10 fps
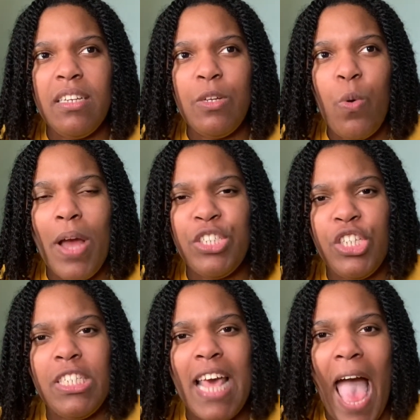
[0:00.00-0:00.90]

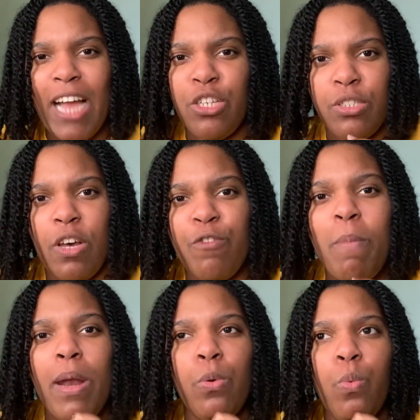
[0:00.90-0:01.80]
question to ask yourself, no
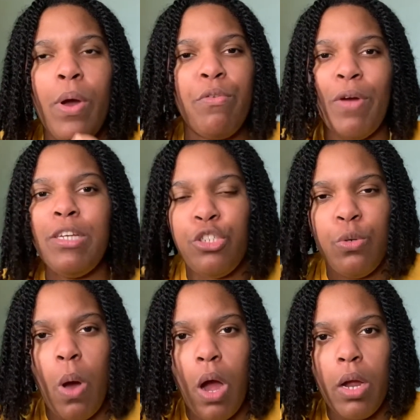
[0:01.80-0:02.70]
matter what race
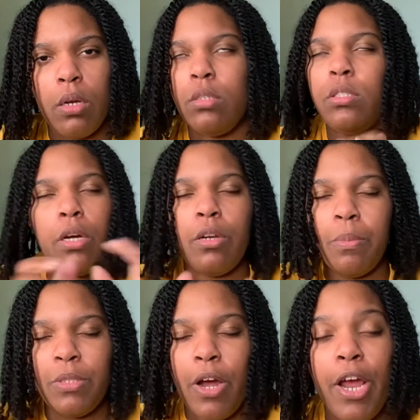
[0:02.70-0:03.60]
you are. No
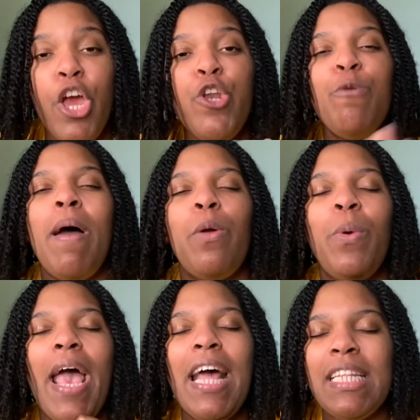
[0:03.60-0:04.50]
matter
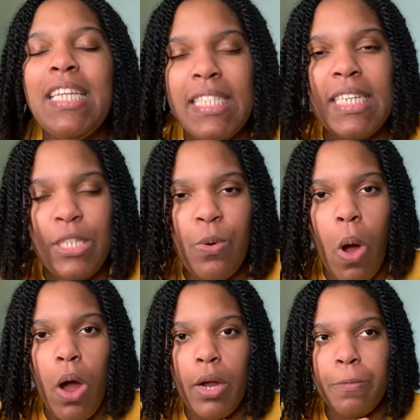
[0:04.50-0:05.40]
what ethnicity you
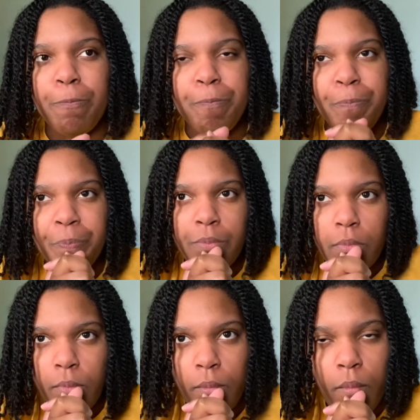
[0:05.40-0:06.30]
are.
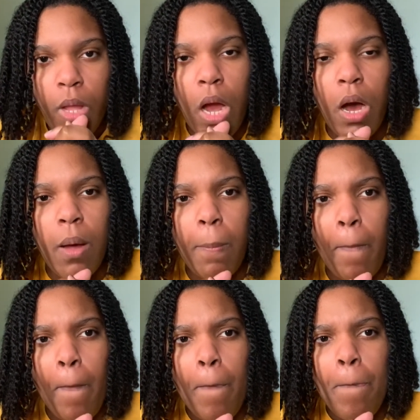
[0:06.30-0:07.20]

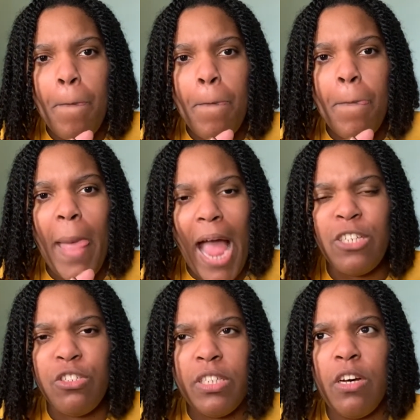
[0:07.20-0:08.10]

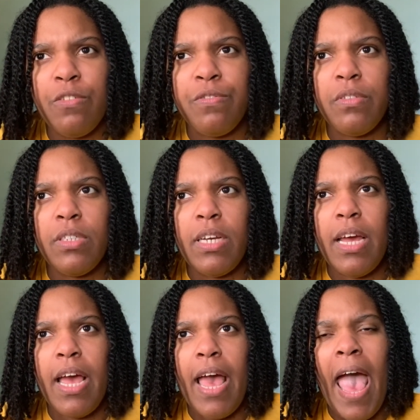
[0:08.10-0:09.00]
Ask yourself,
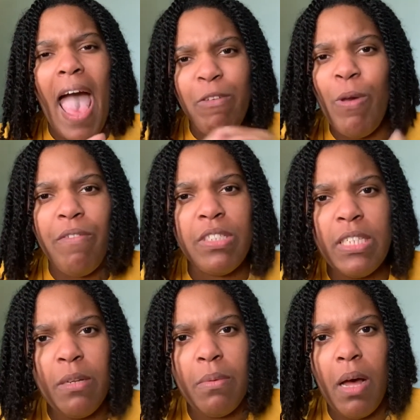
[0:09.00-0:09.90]
have you ever
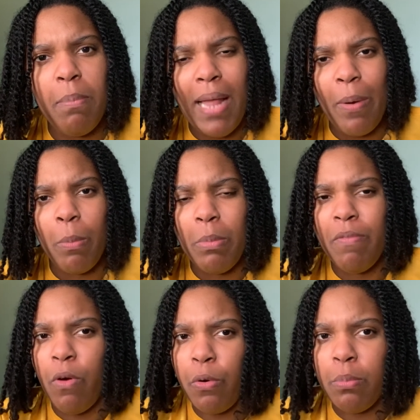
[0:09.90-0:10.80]
seen a black woman be
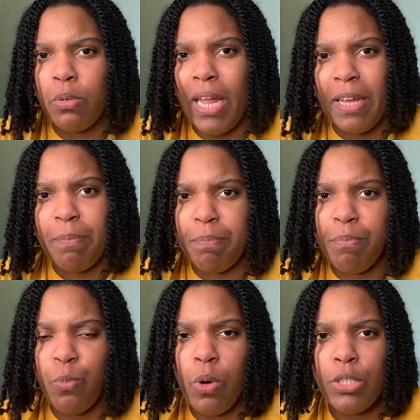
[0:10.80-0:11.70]
vulnerable, like
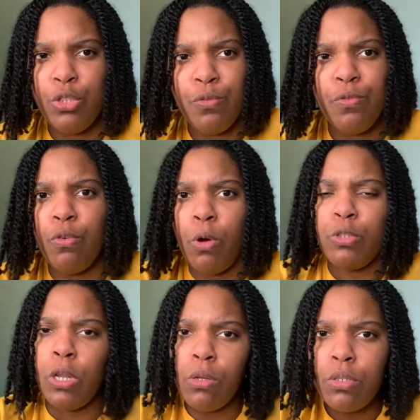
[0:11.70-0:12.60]
ones you've grown
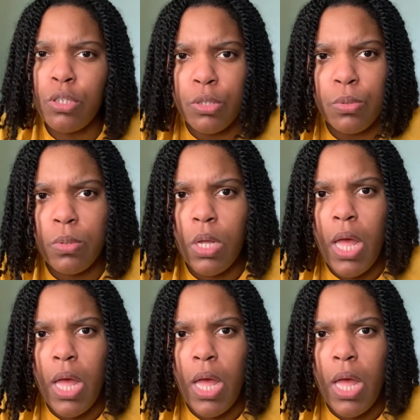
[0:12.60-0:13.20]
close to?